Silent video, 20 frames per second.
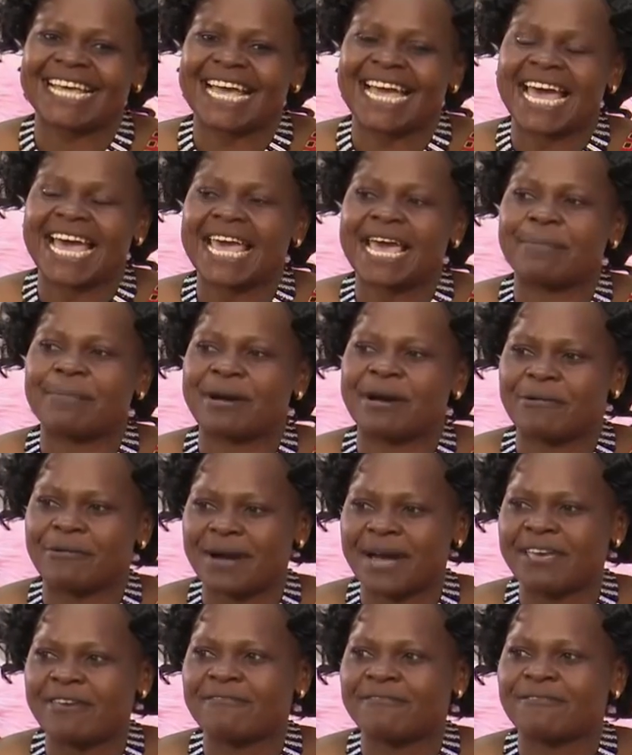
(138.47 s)
I am a
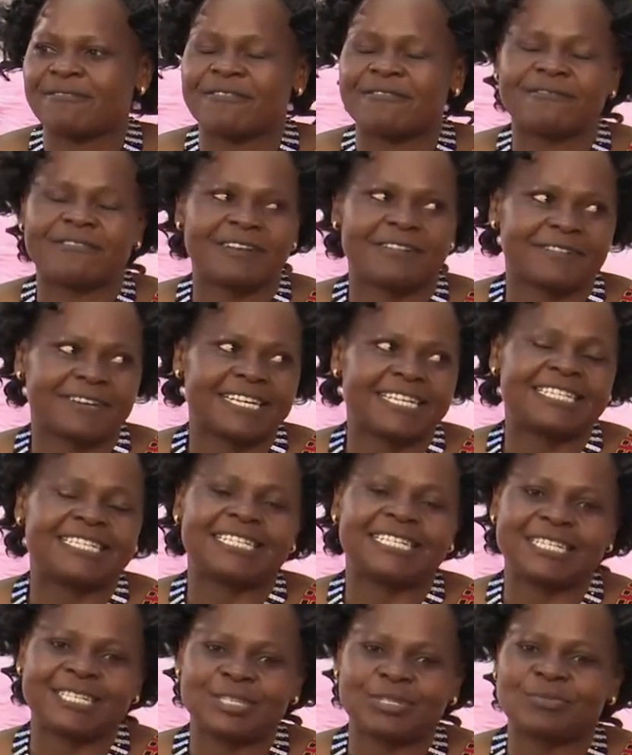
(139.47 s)
wife of
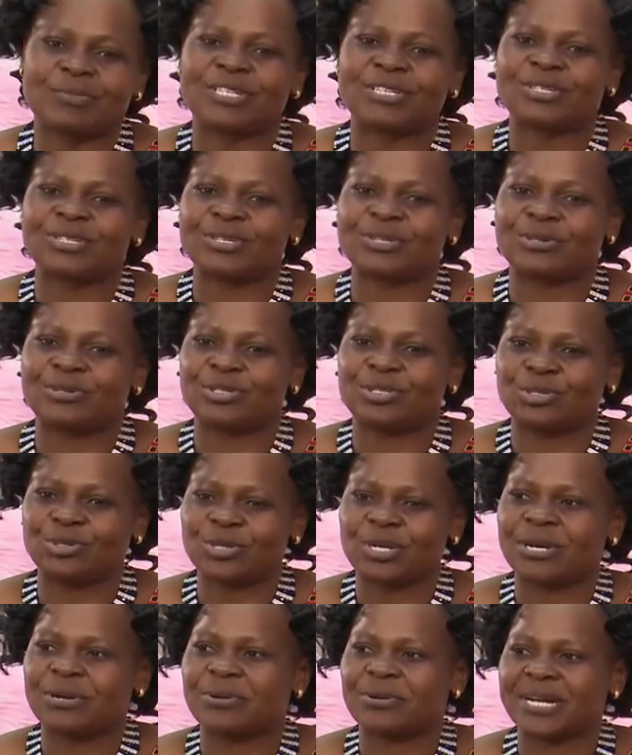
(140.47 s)
Reverend Dismas
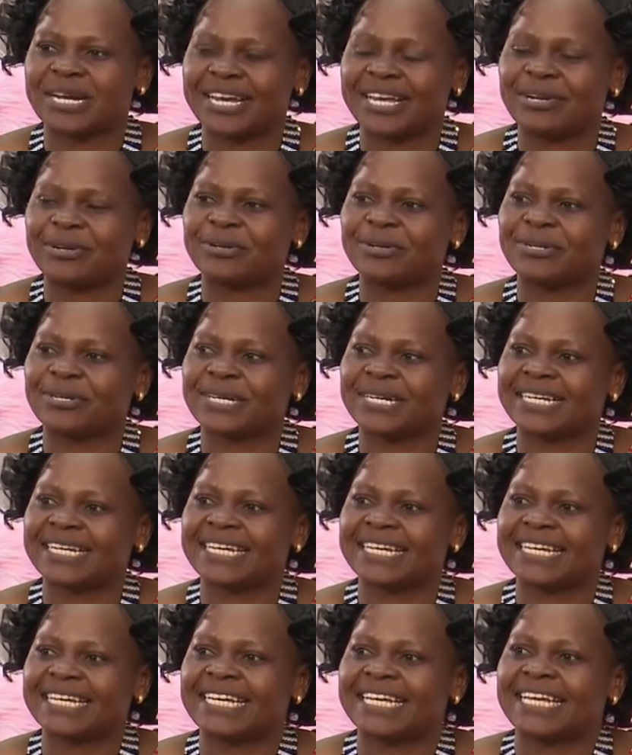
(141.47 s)
Onjula Ogalo.
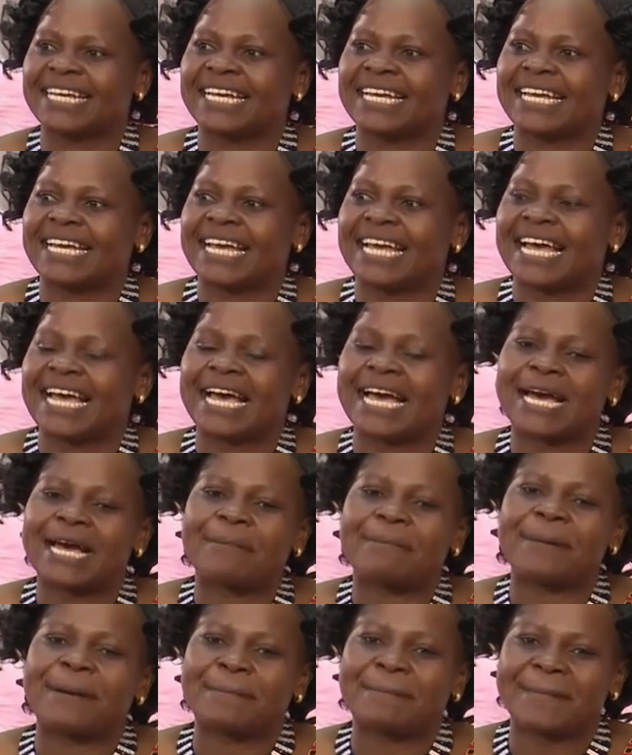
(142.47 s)
Mm-hmm.
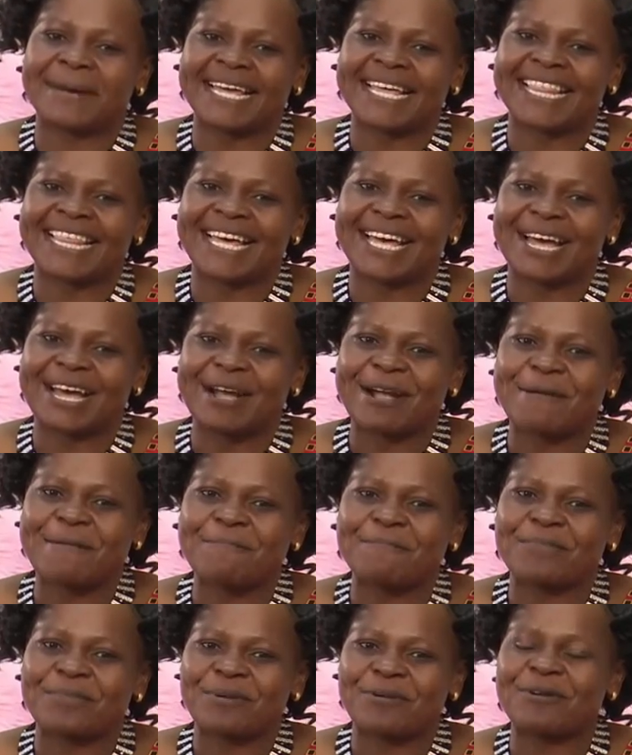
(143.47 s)
I'm a mother
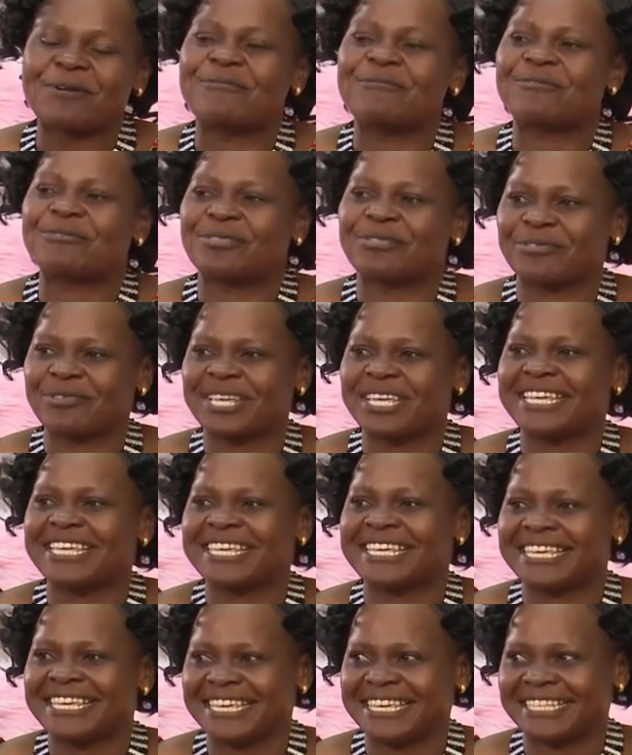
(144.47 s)
of three
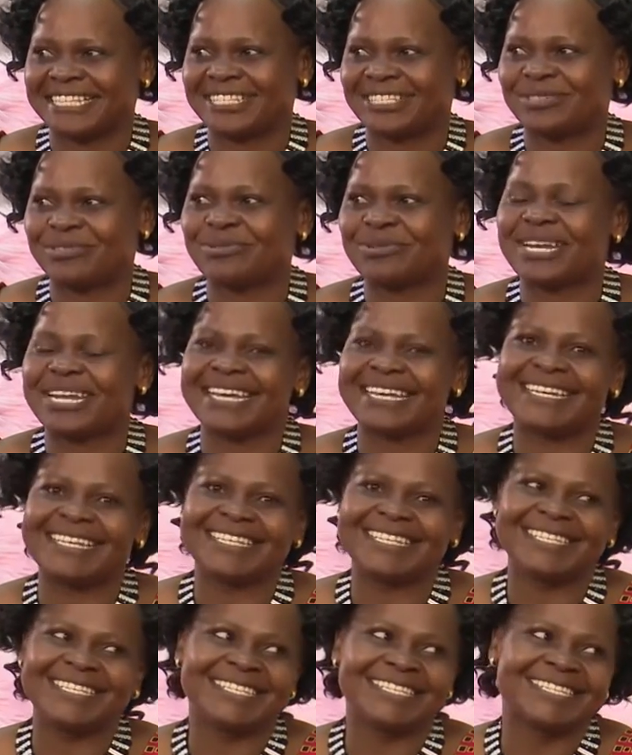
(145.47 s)
kids, two
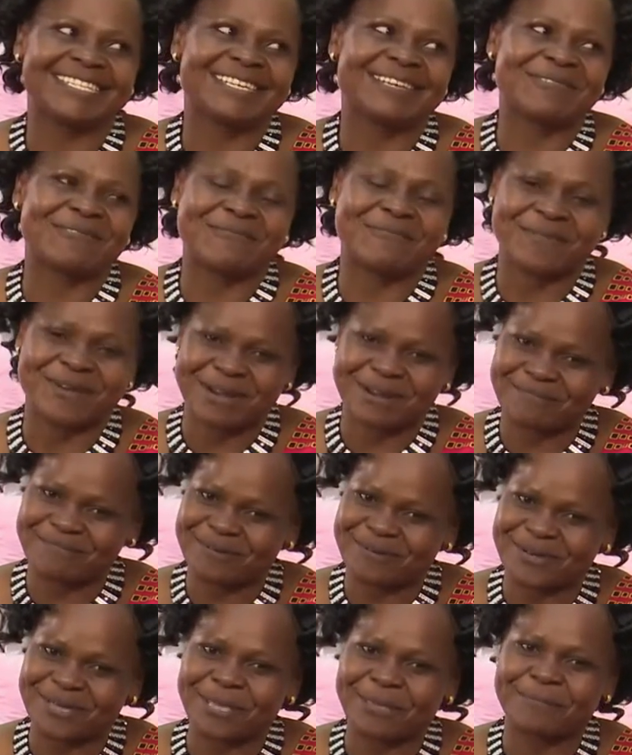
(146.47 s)
ladies, one
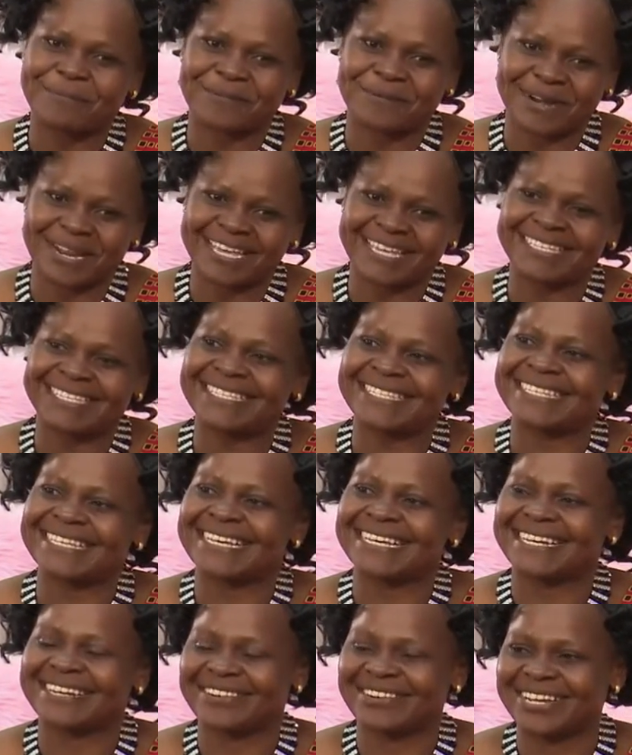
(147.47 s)
boy. Praise,
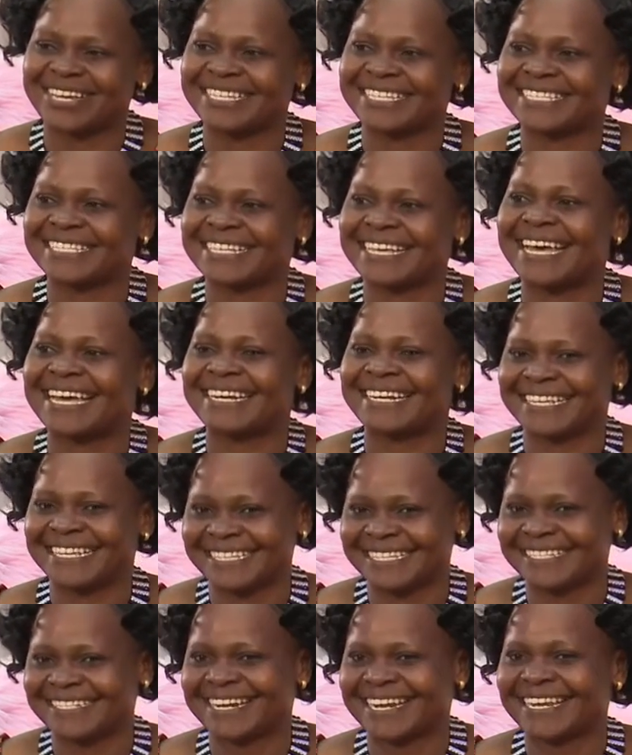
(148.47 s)
grace, and
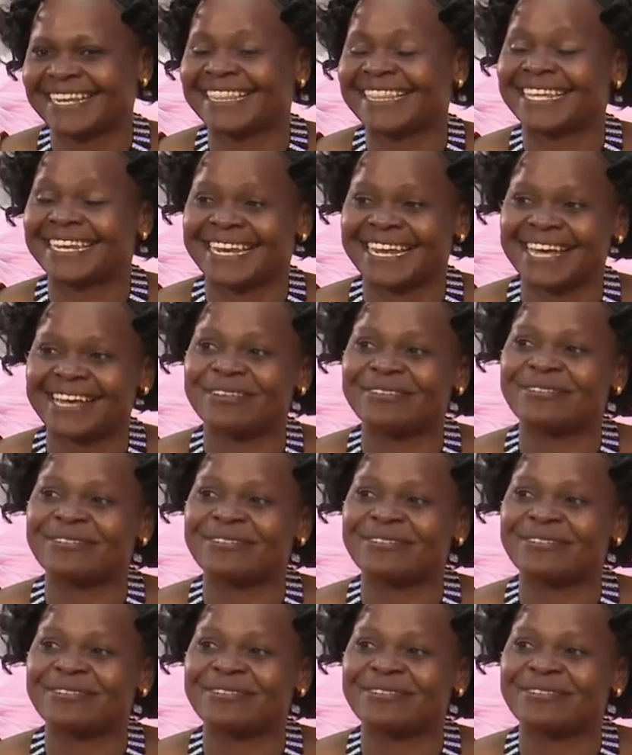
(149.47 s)
Israel. The land